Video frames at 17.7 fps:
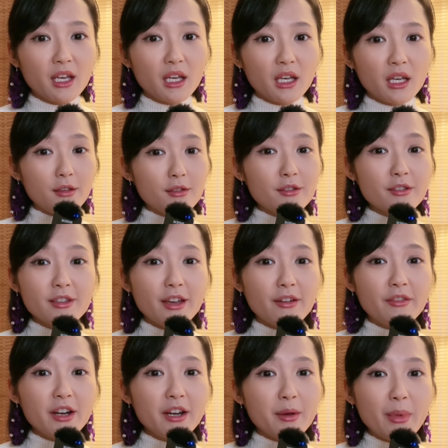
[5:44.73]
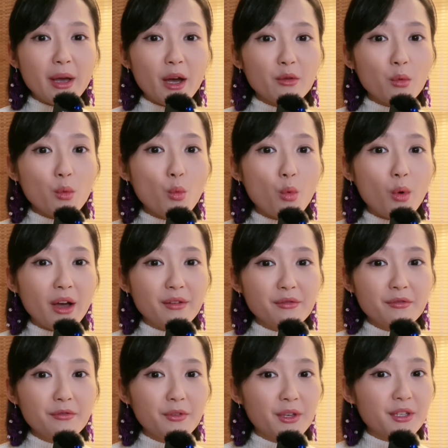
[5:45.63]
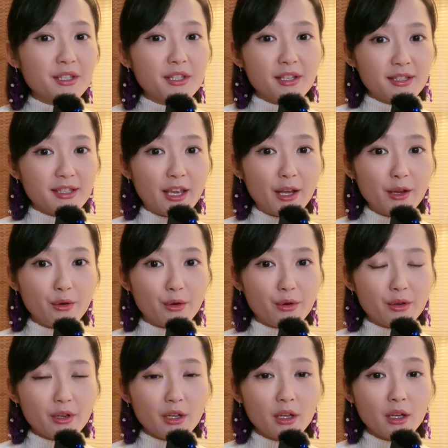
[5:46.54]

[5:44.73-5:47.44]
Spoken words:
It's never about one fixed standard.